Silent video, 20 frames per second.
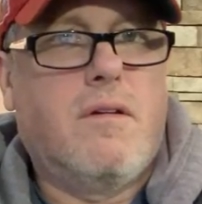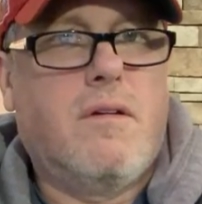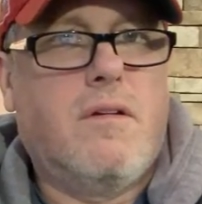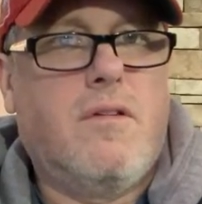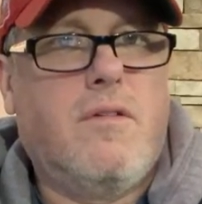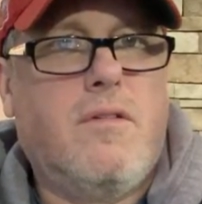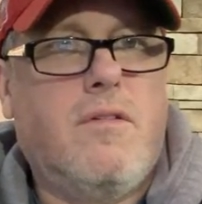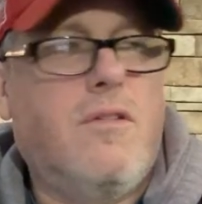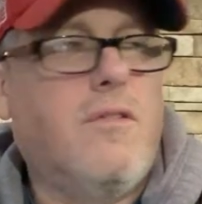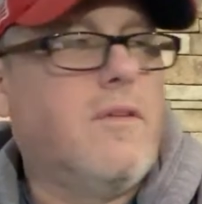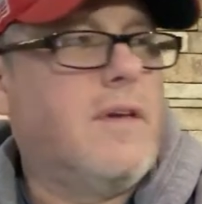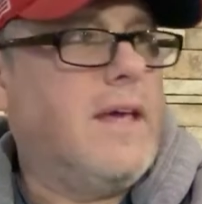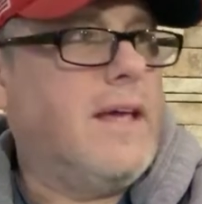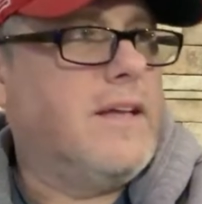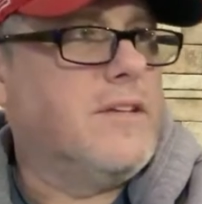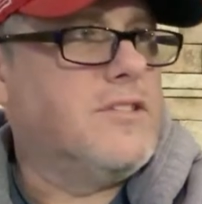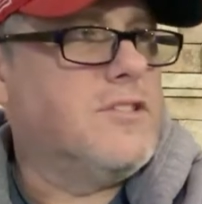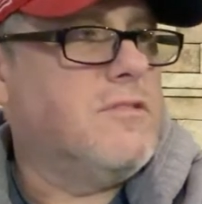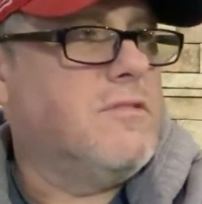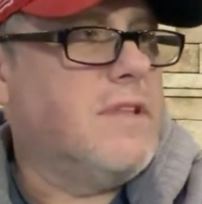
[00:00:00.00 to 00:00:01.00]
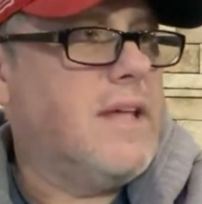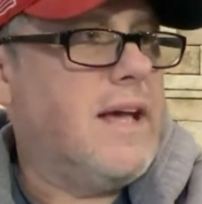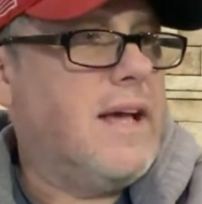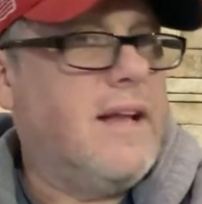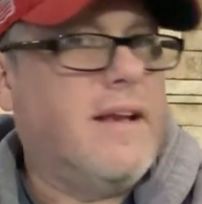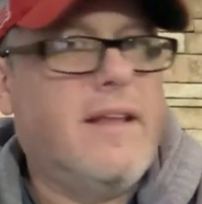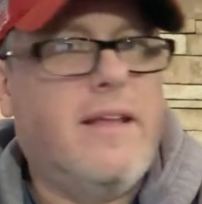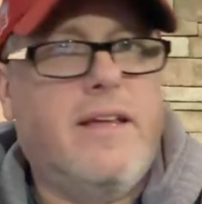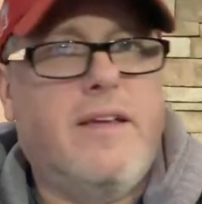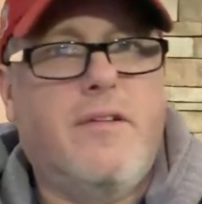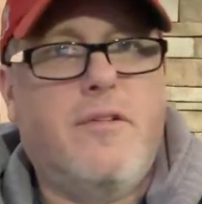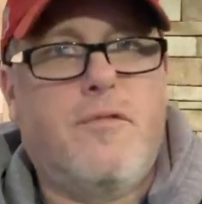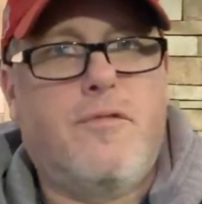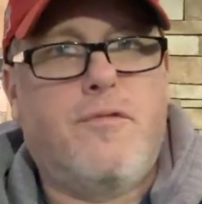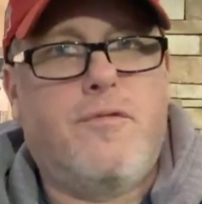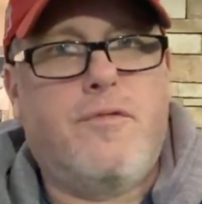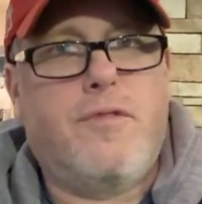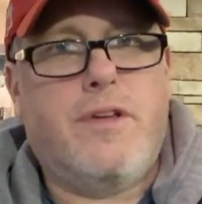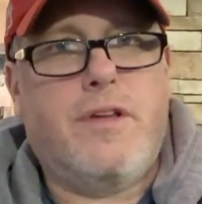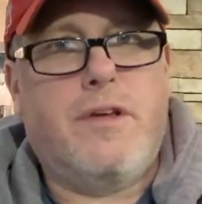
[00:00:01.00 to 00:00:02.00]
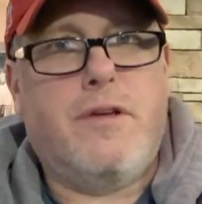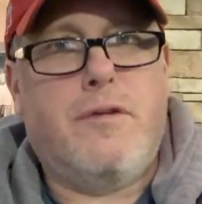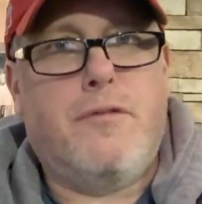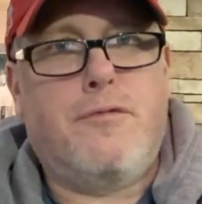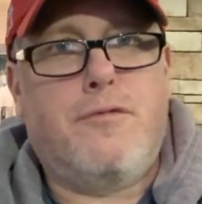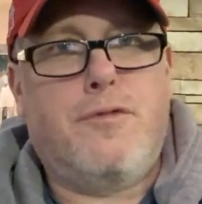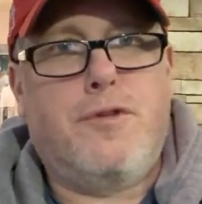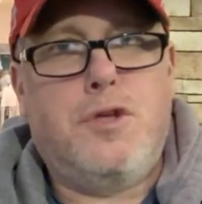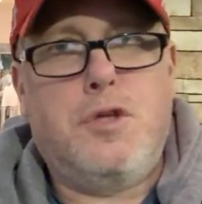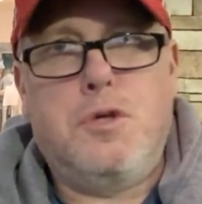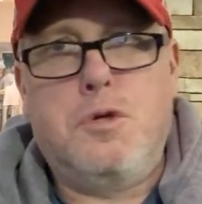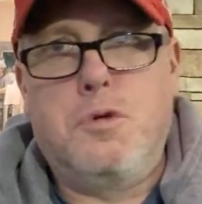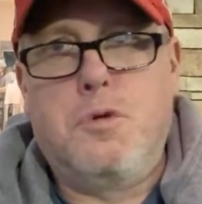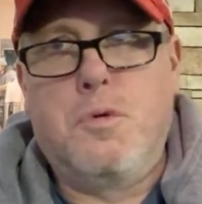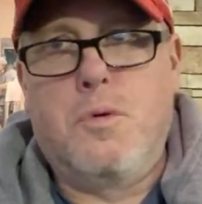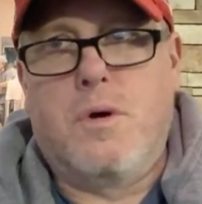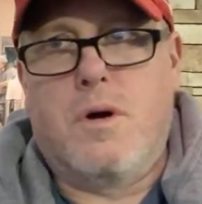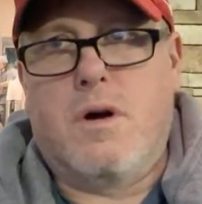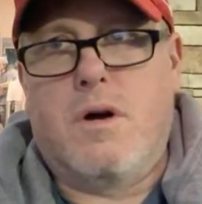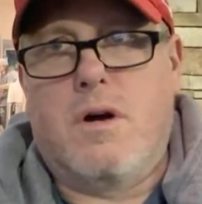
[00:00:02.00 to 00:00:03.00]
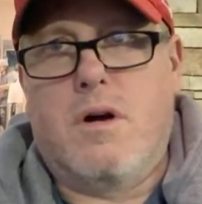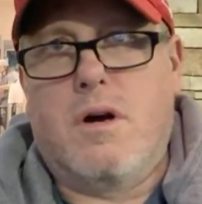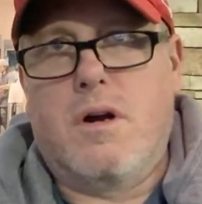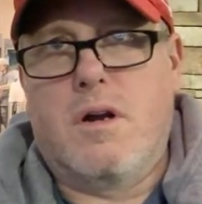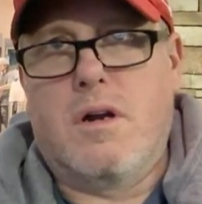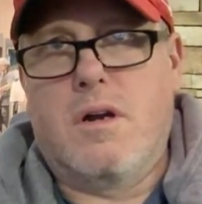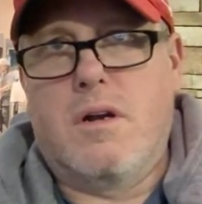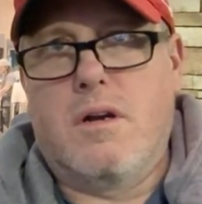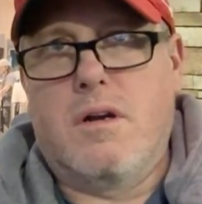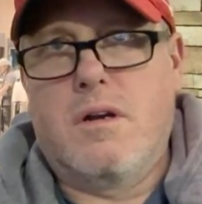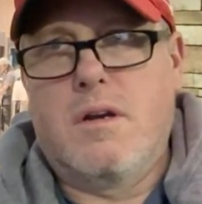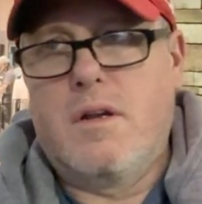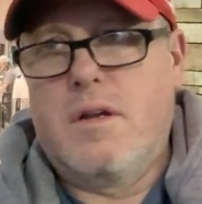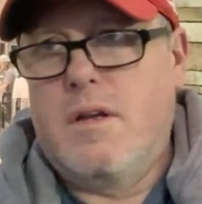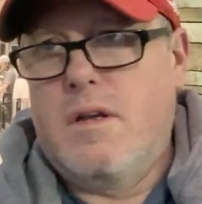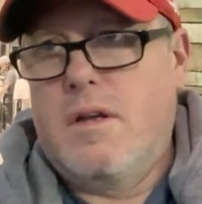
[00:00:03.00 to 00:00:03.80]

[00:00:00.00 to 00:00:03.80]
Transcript: you can't do that. If you have